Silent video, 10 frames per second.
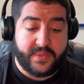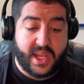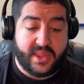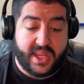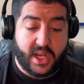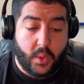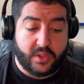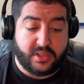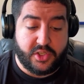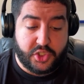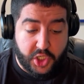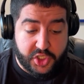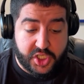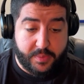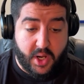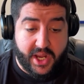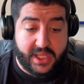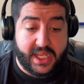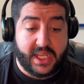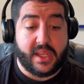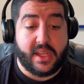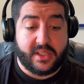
They then go on to Josh Smiley,